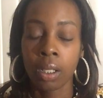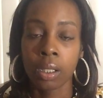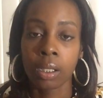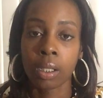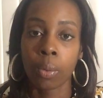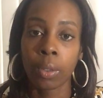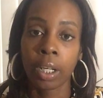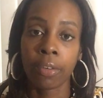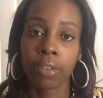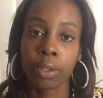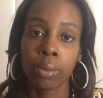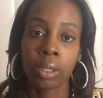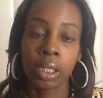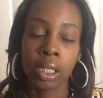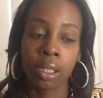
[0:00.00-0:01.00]
So whenever
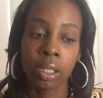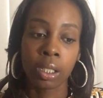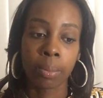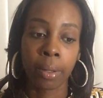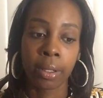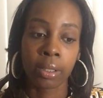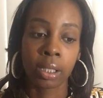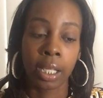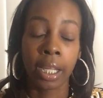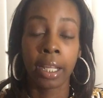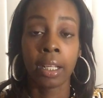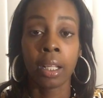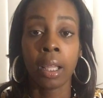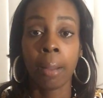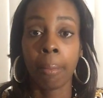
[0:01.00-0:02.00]
you see this person,
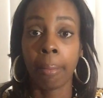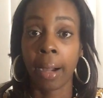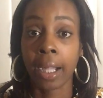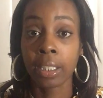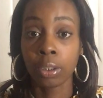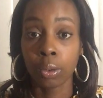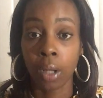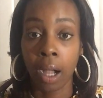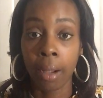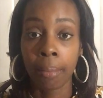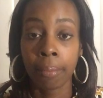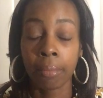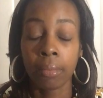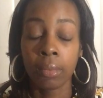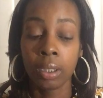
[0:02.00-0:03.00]
and mind you,
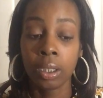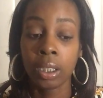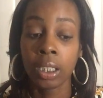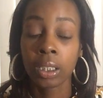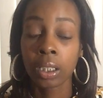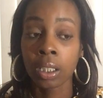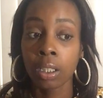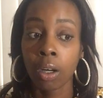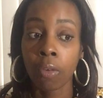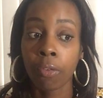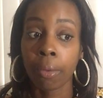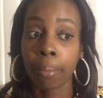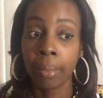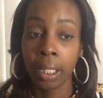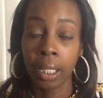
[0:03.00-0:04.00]
this can go
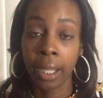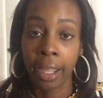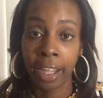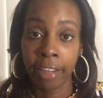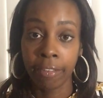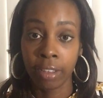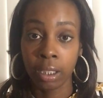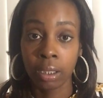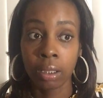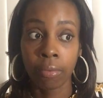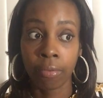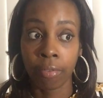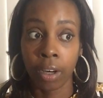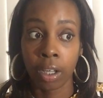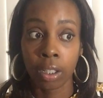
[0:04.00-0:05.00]
for mid-heavy
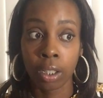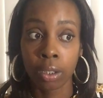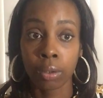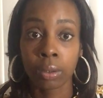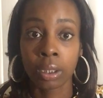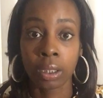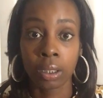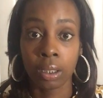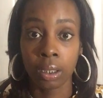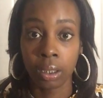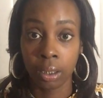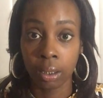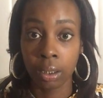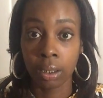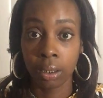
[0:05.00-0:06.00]
Virgos,
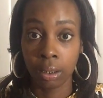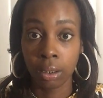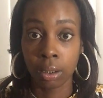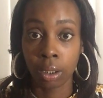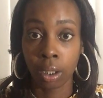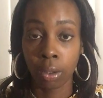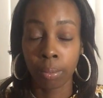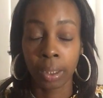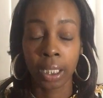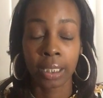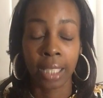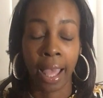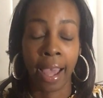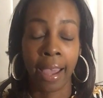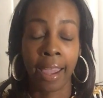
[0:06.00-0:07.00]

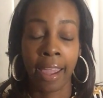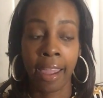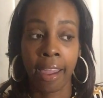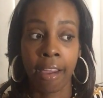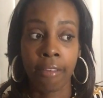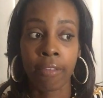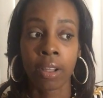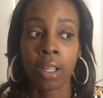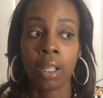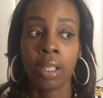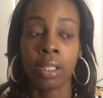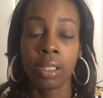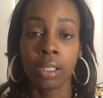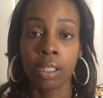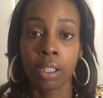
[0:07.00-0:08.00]
because I have
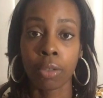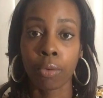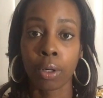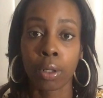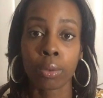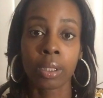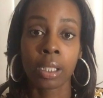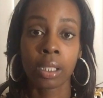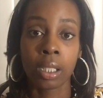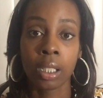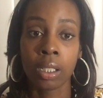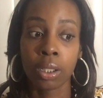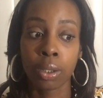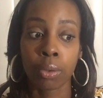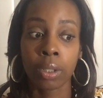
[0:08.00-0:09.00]
0 to
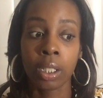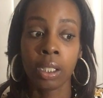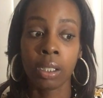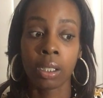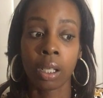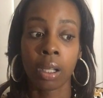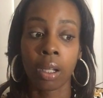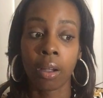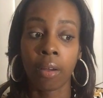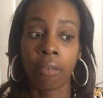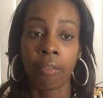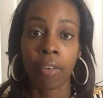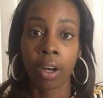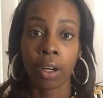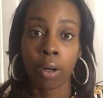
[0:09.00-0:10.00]
10 degrees
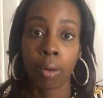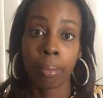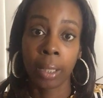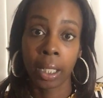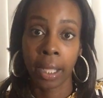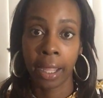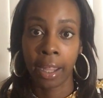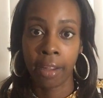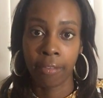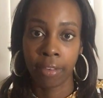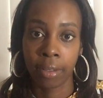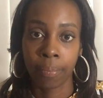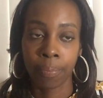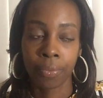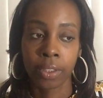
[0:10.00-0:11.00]
Virgo mid-heavy.